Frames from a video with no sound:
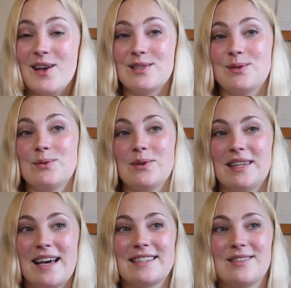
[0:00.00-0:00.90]
So
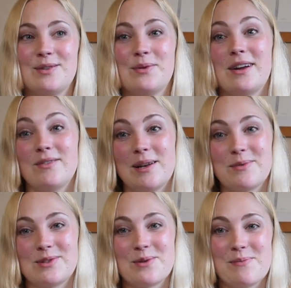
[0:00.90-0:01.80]
that's a tour I really
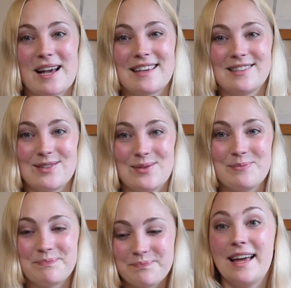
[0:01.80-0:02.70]
want to go back and do.
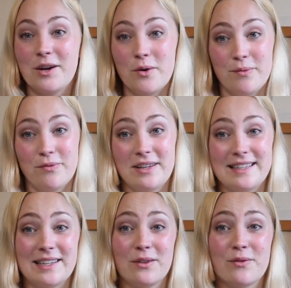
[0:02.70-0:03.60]
And hopefully
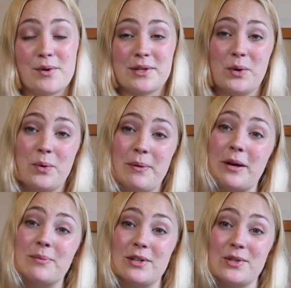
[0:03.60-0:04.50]
they'll of course open
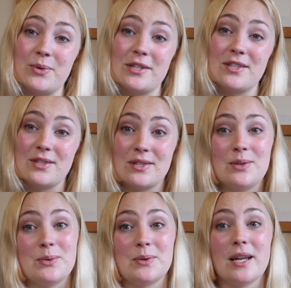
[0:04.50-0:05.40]
up their tours
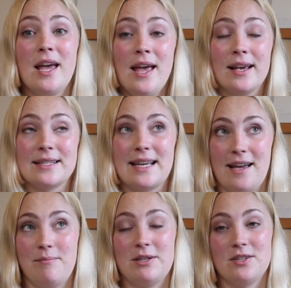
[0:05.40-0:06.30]
soon because they
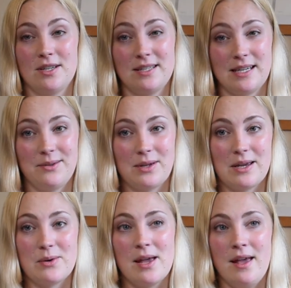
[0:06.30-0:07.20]
have been shut down
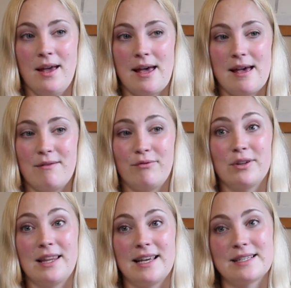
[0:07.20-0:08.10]
now for
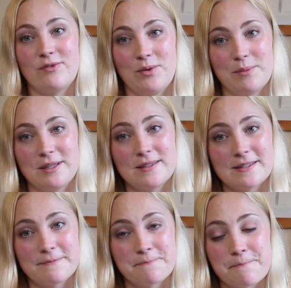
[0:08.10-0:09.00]
the last few
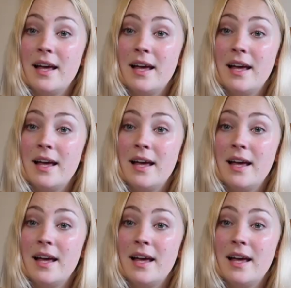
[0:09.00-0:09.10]
months.